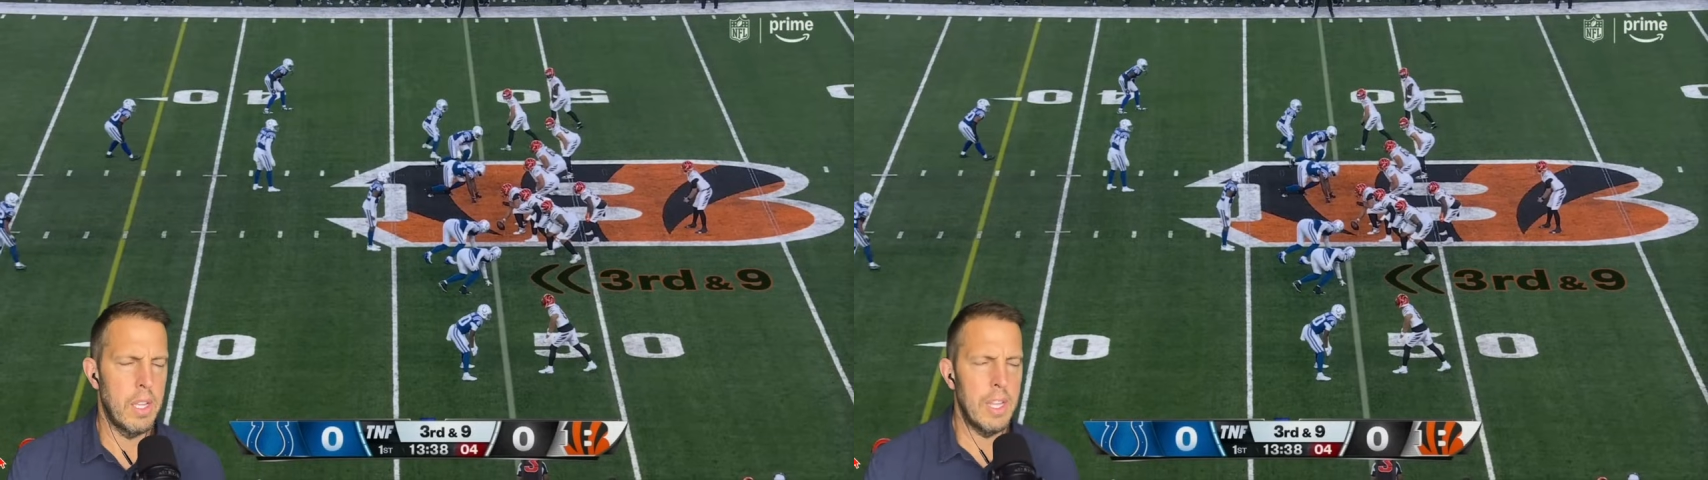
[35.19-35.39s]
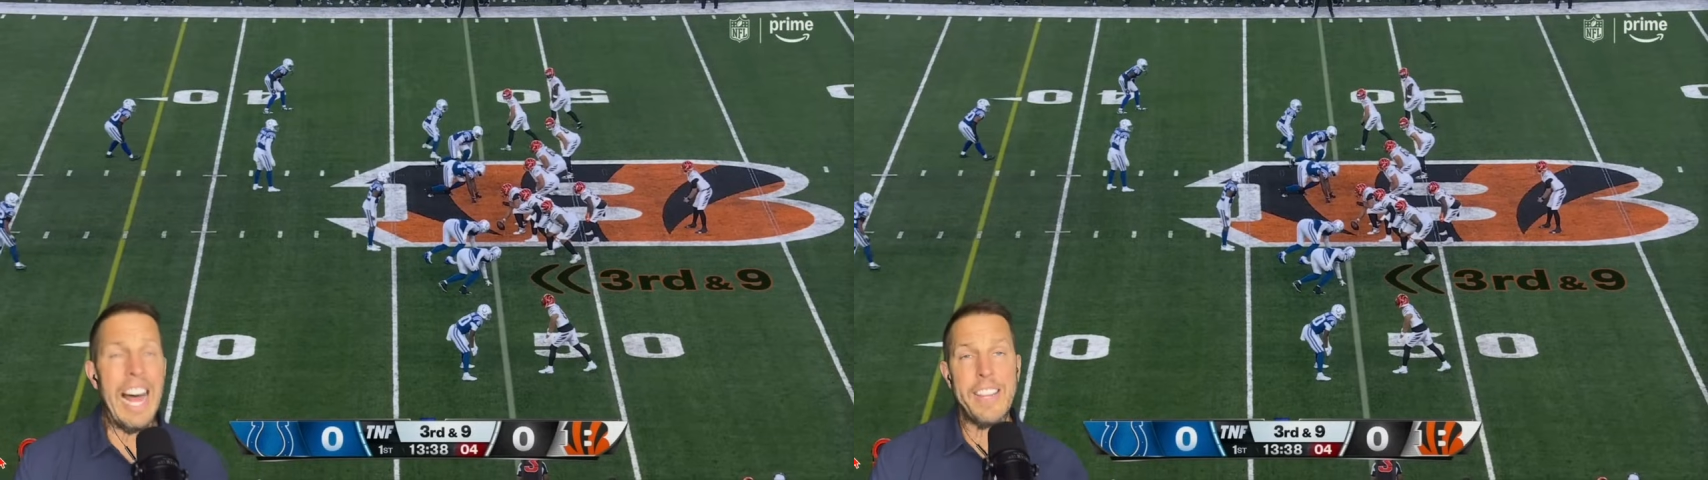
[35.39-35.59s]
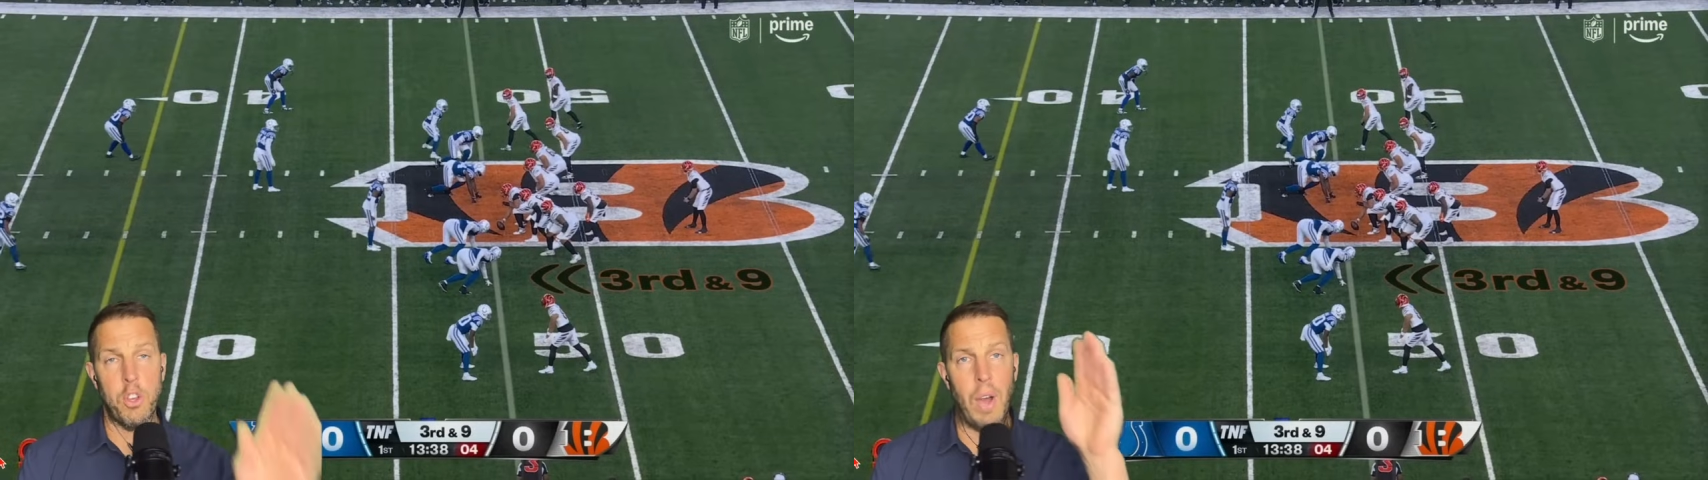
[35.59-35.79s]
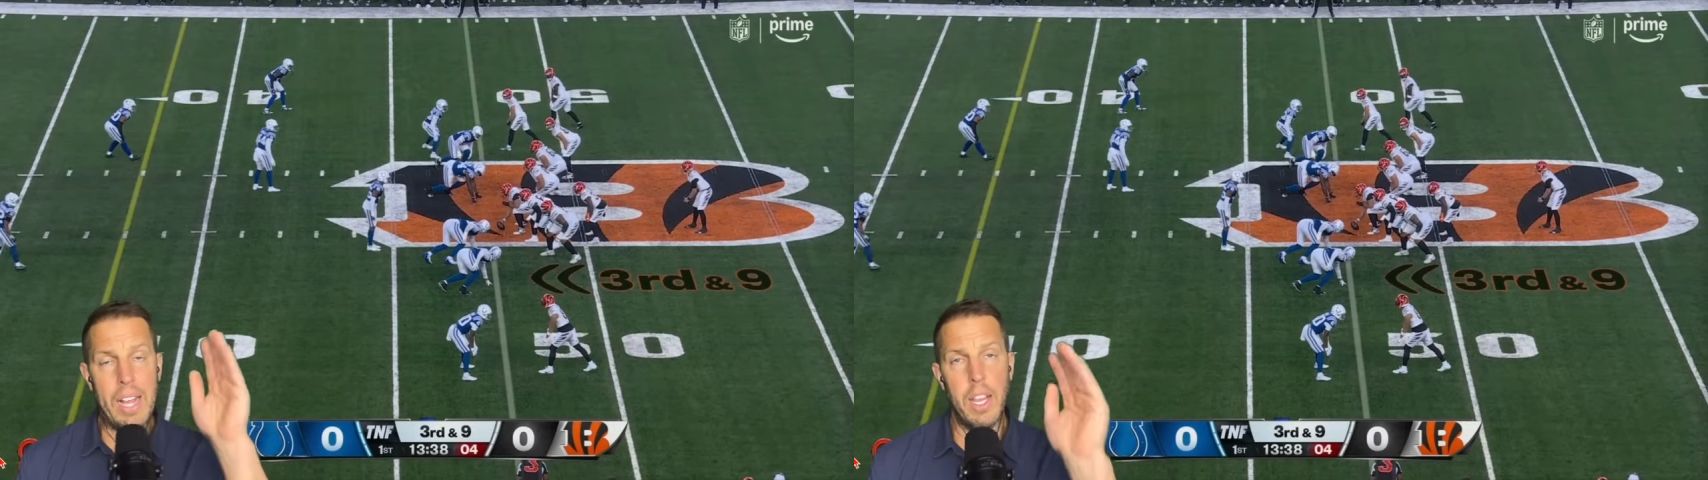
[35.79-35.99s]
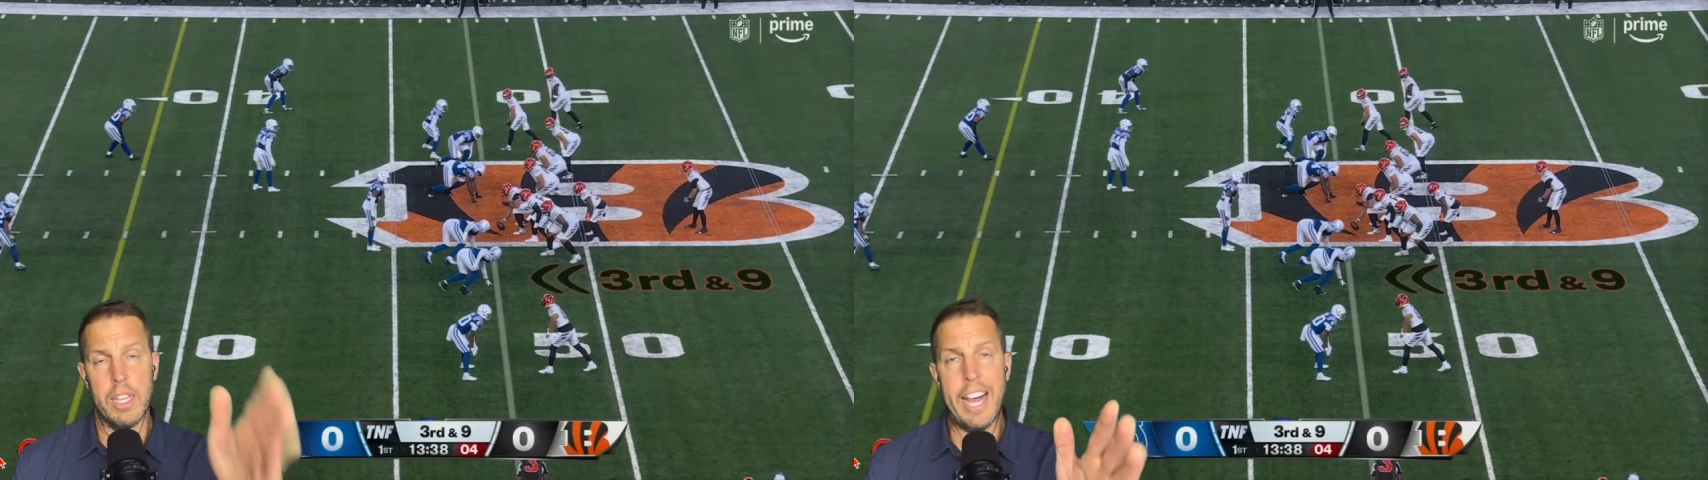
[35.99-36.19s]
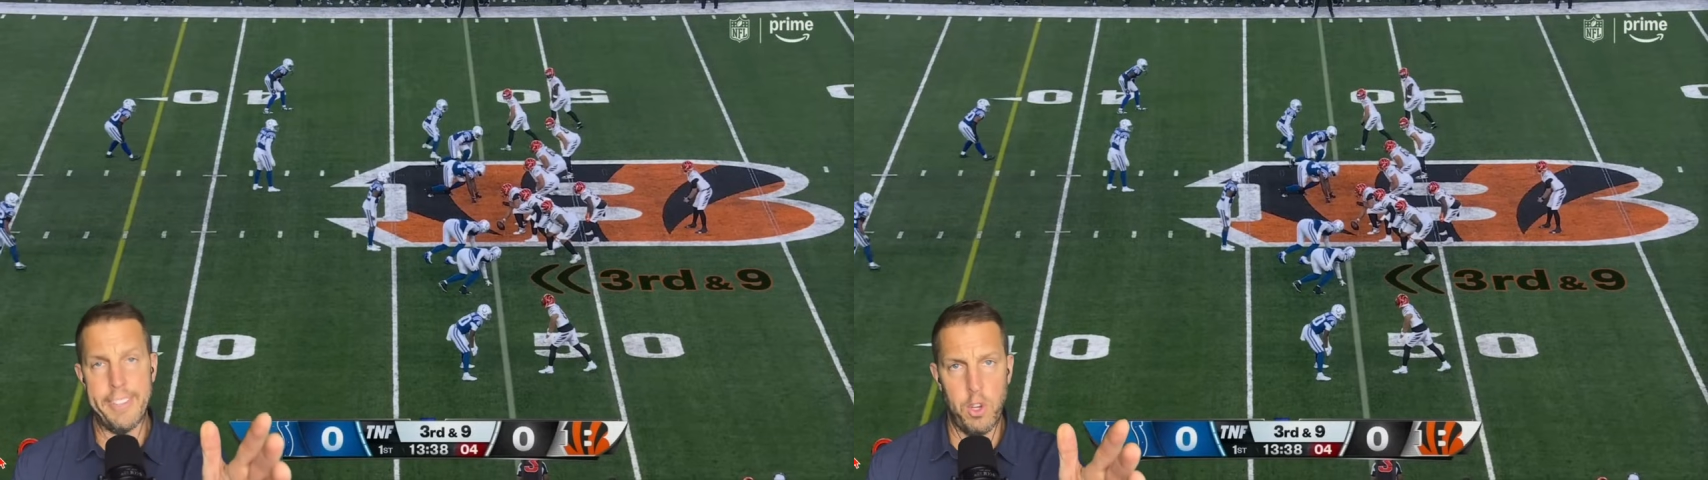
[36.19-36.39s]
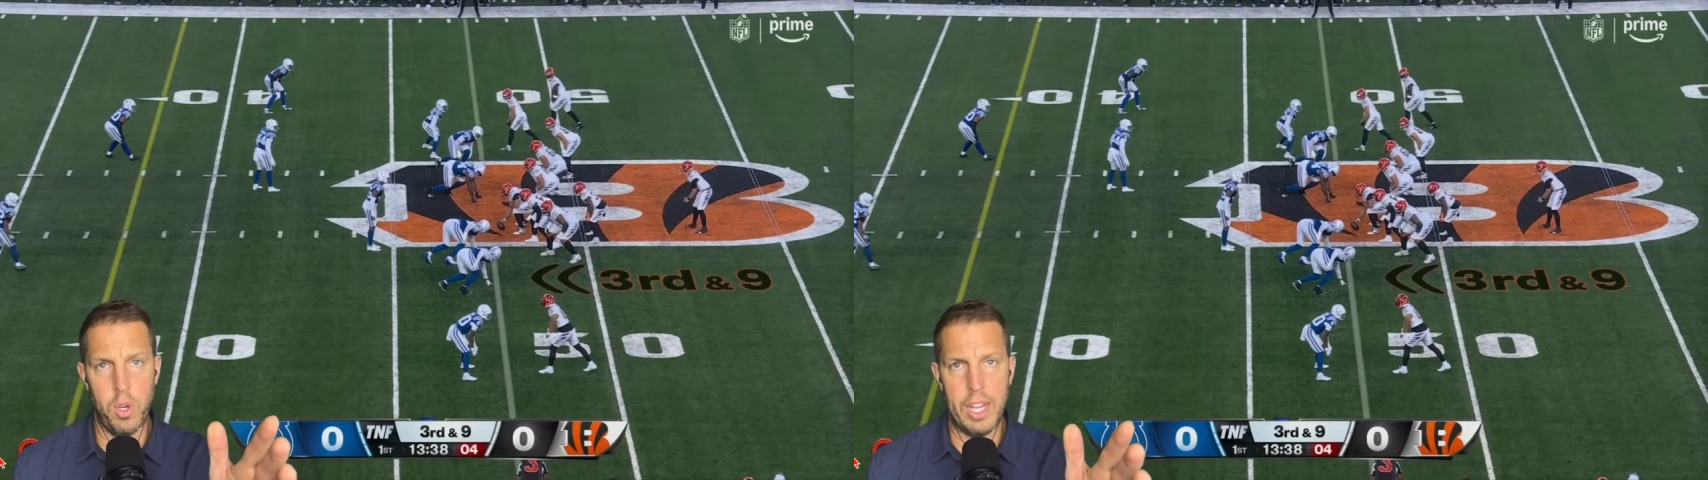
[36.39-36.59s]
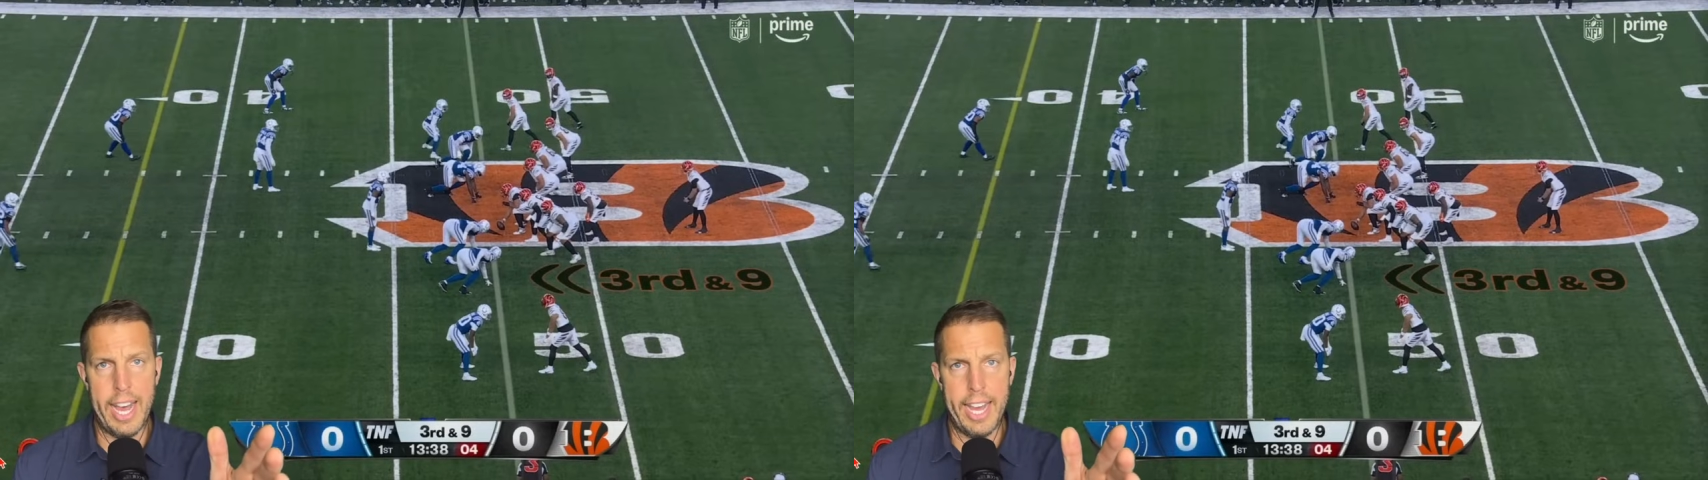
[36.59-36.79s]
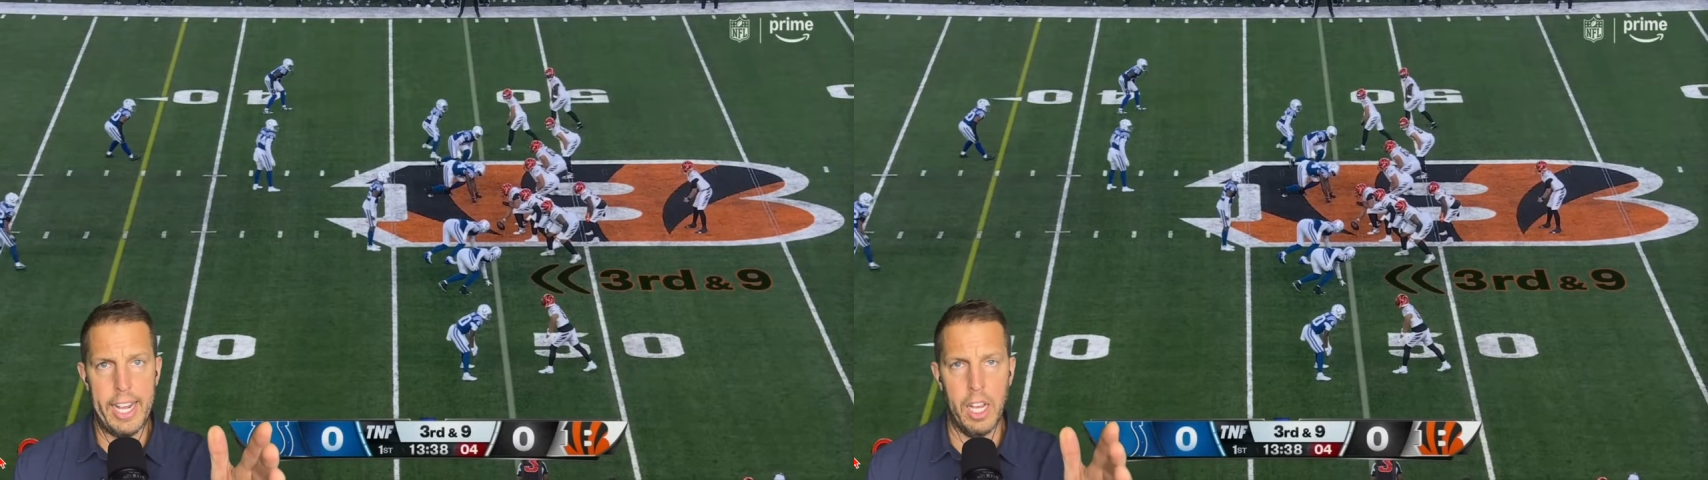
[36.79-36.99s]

Latu, I like Latu a lot,